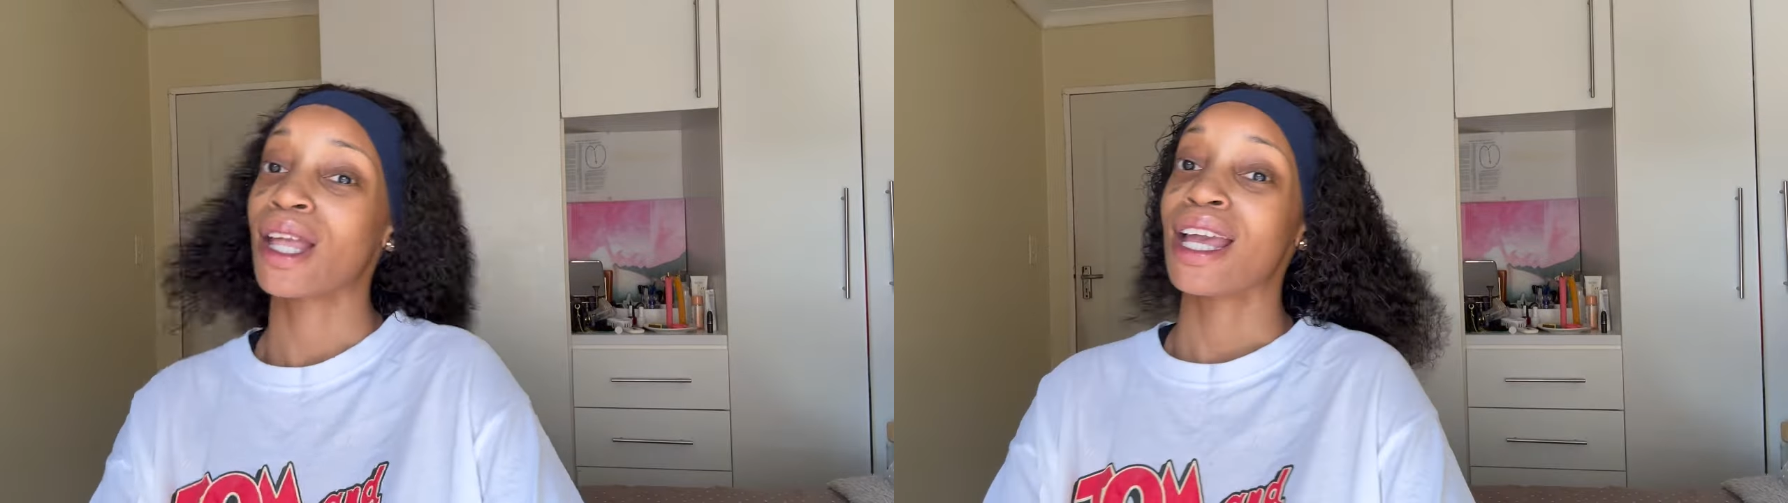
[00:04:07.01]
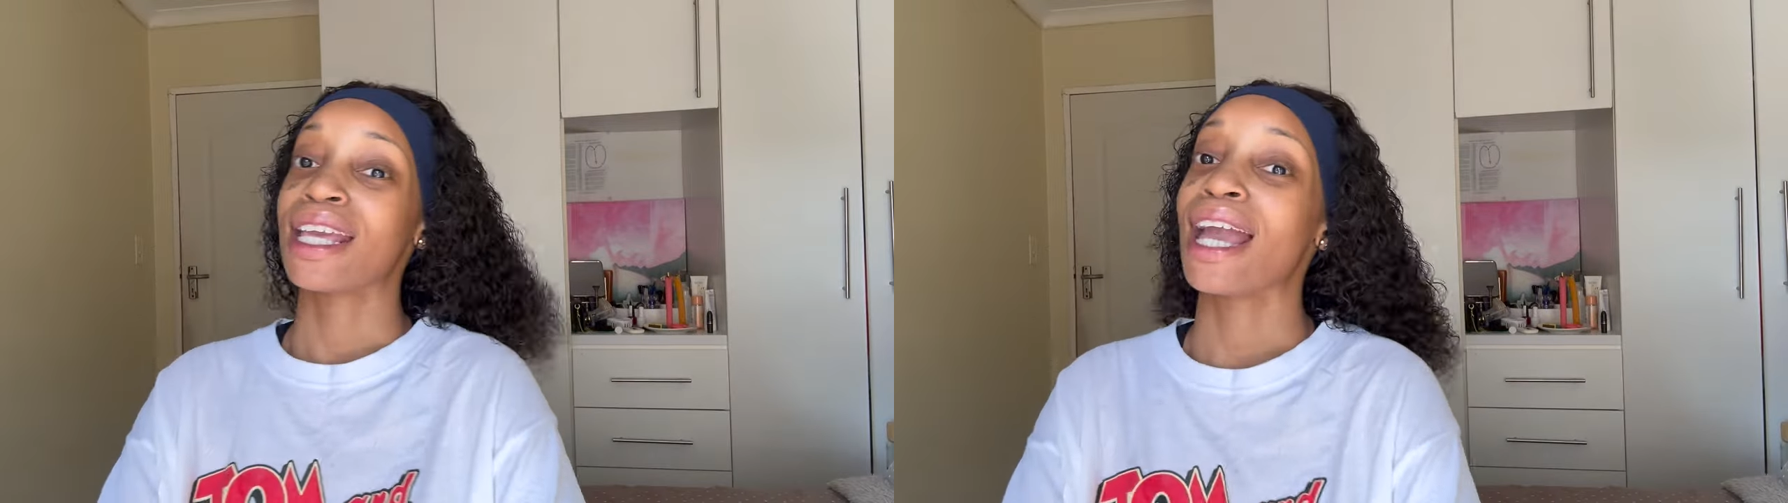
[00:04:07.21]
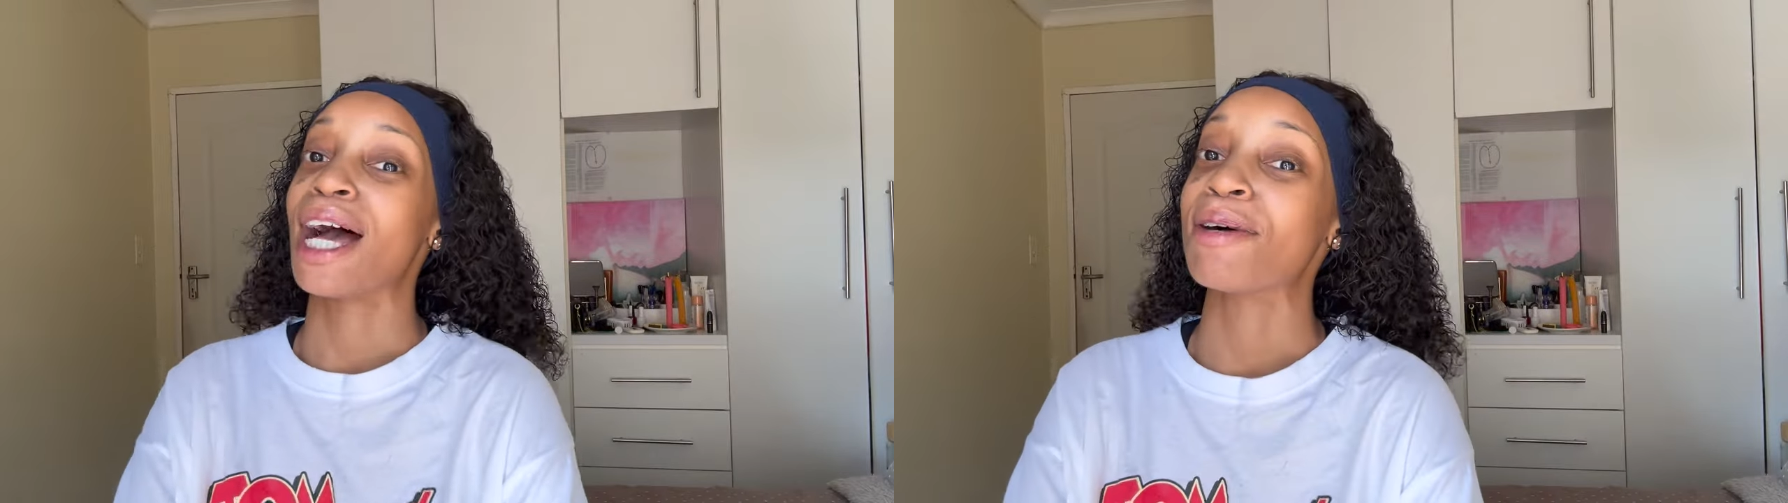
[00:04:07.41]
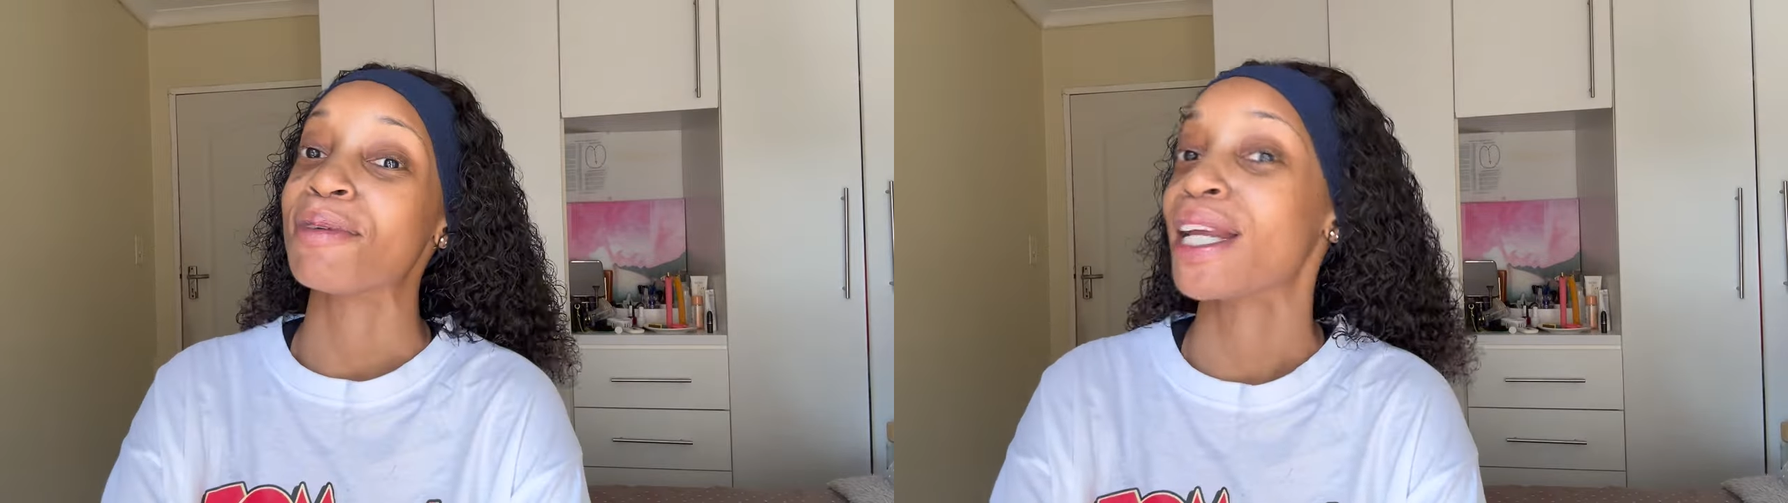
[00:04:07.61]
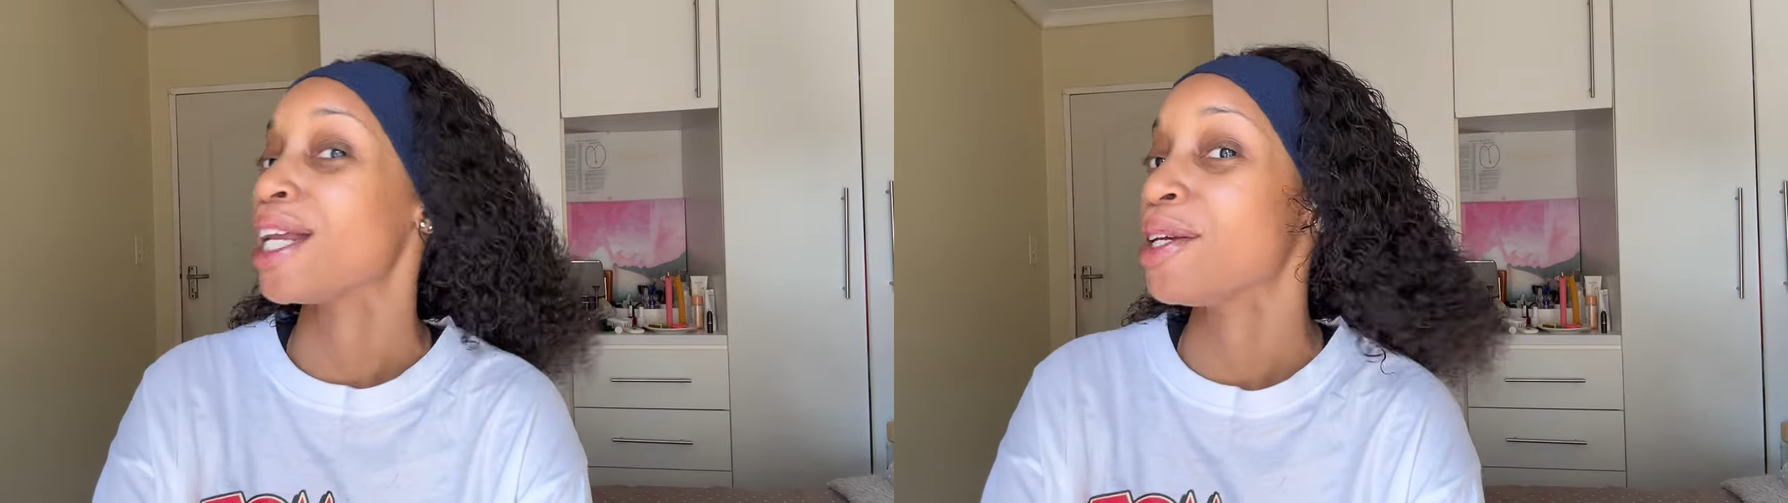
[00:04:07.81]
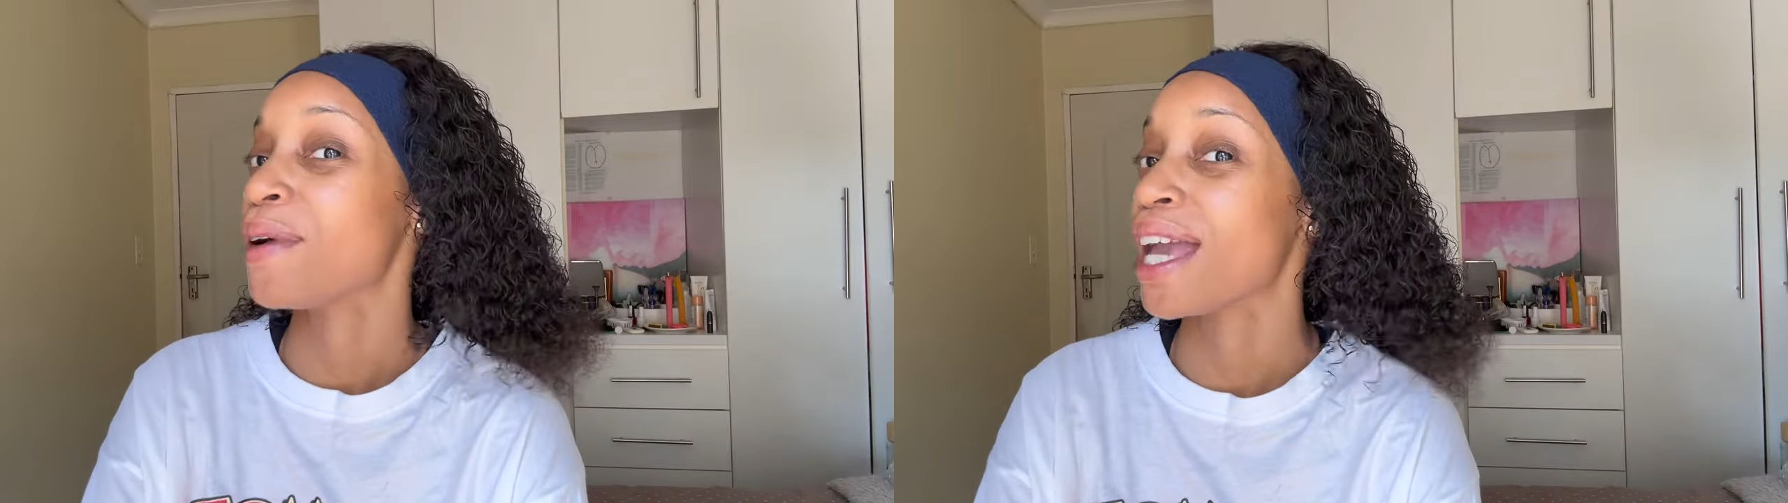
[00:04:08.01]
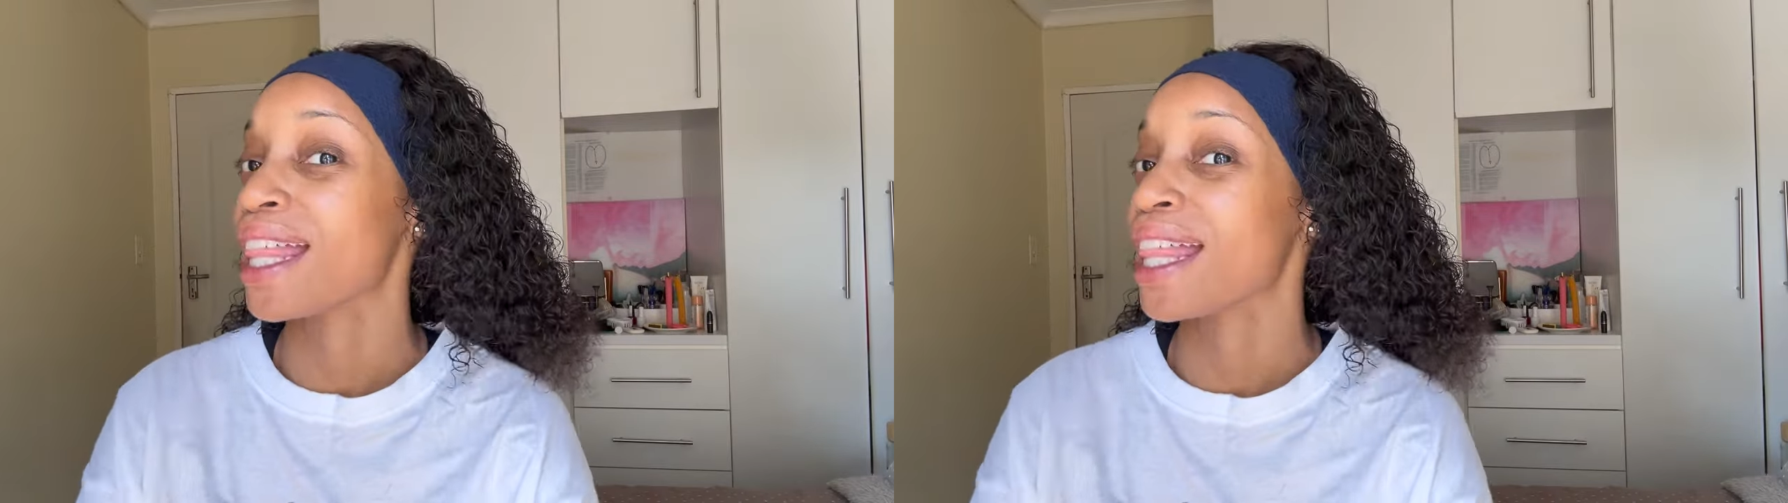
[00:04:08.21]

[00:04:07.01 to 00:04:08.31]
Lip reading: Yeah, but anyway,